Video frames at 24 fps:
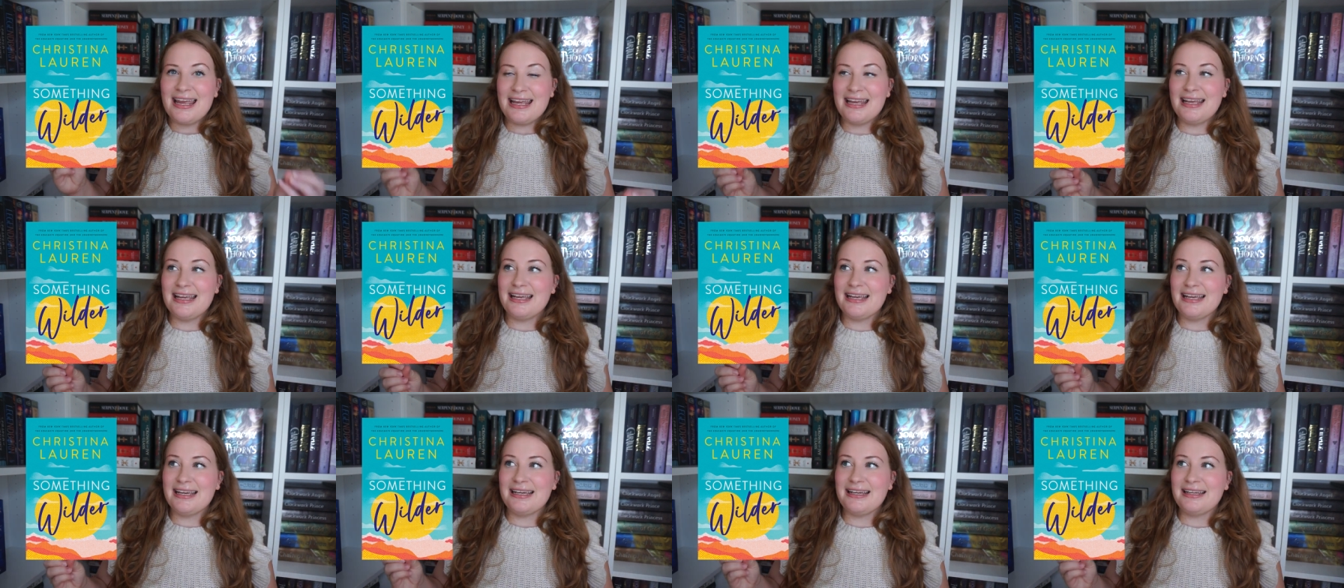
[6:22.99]

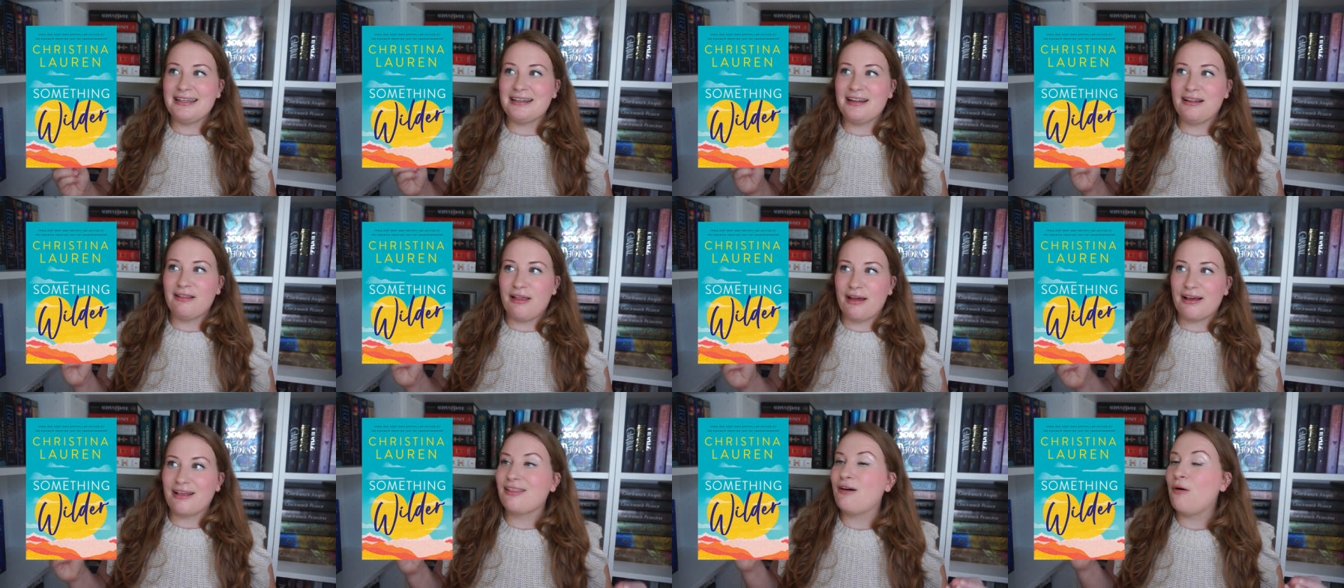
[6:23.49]
in
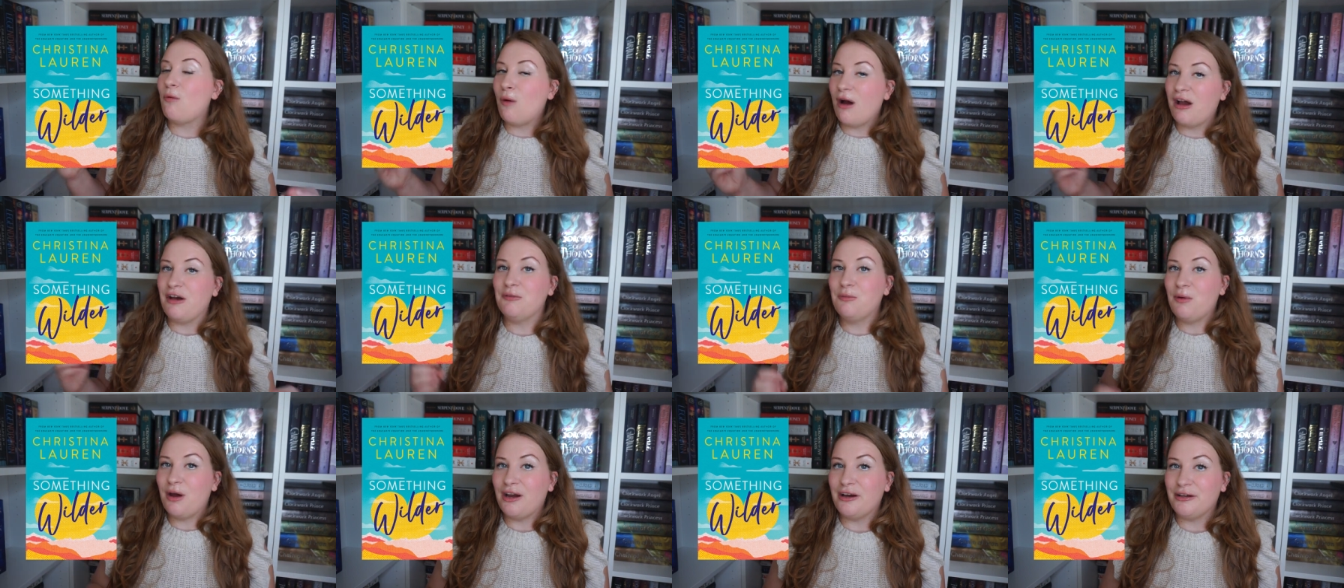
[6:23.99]
like the
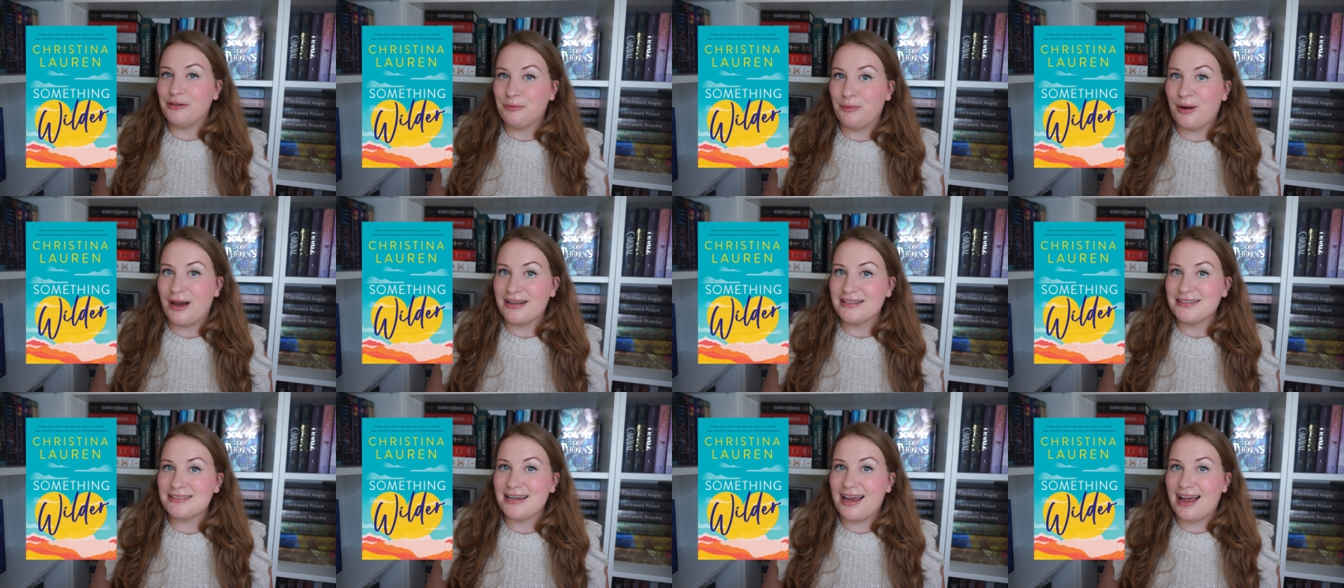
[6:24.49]
wild wild
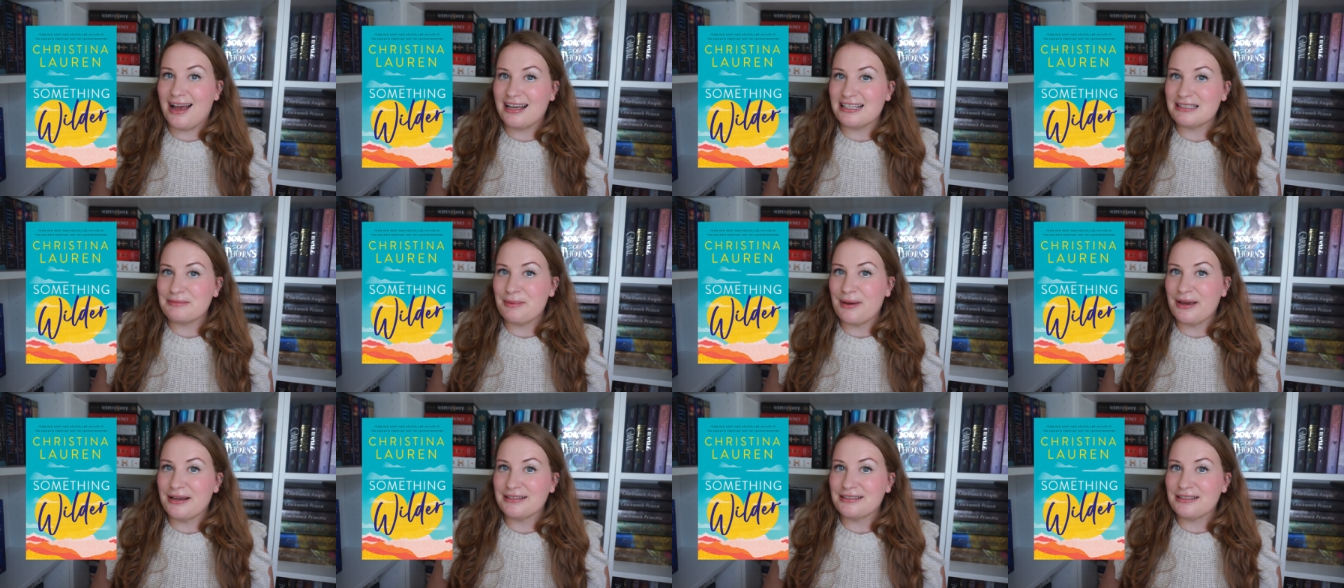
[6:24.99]
west
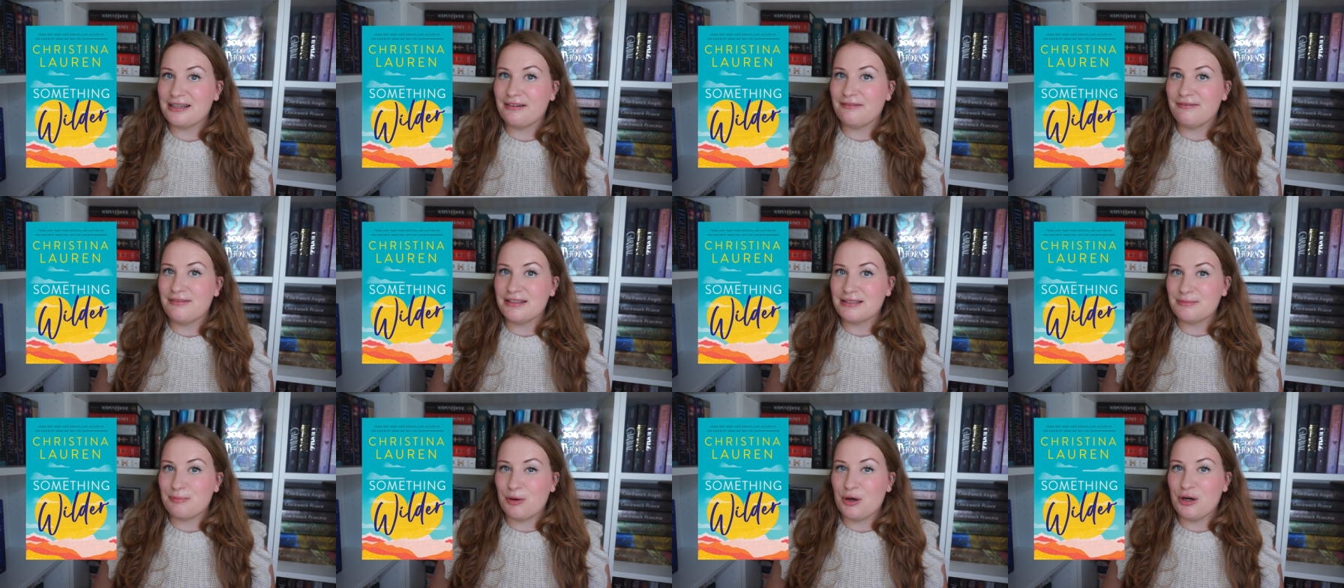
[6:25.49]
aspect of
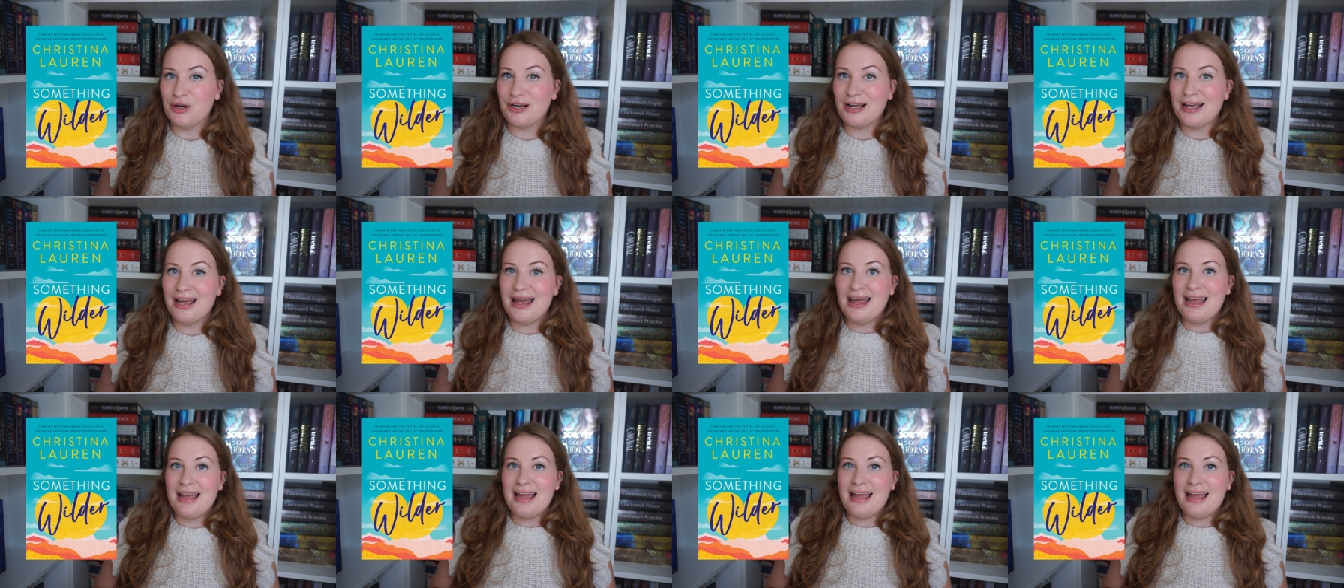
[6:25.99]
this book.